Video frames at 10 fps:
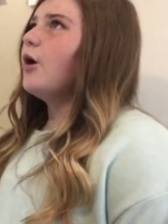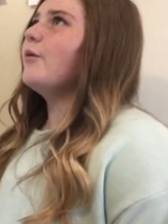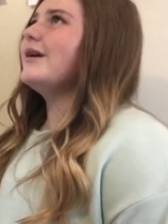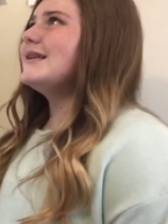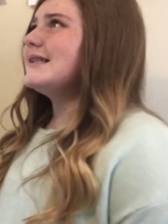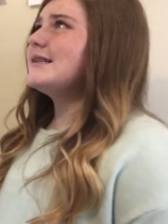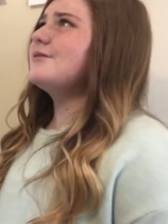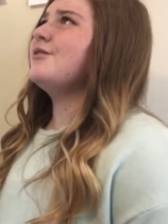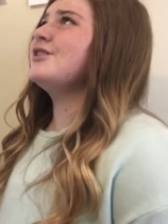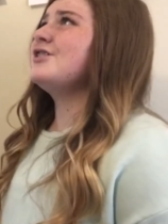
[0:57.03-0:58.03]
Oh,
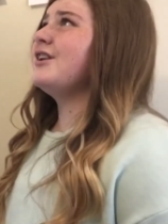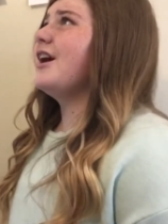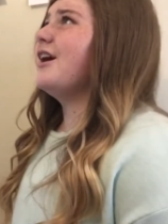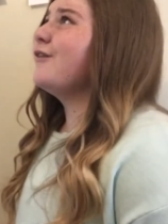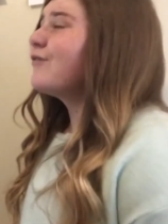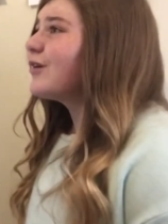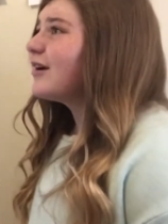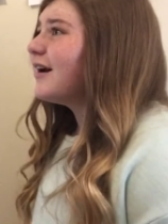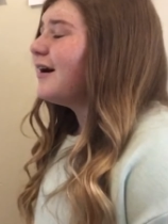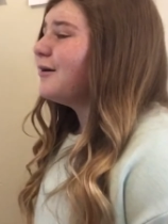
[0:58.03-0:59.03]
easiest question
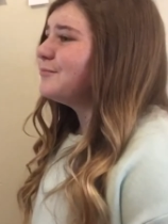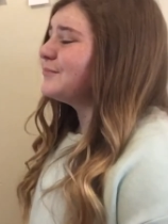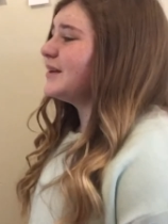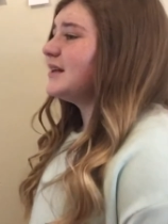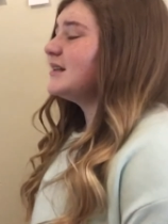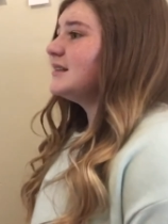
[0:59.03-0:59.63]
ever. Um.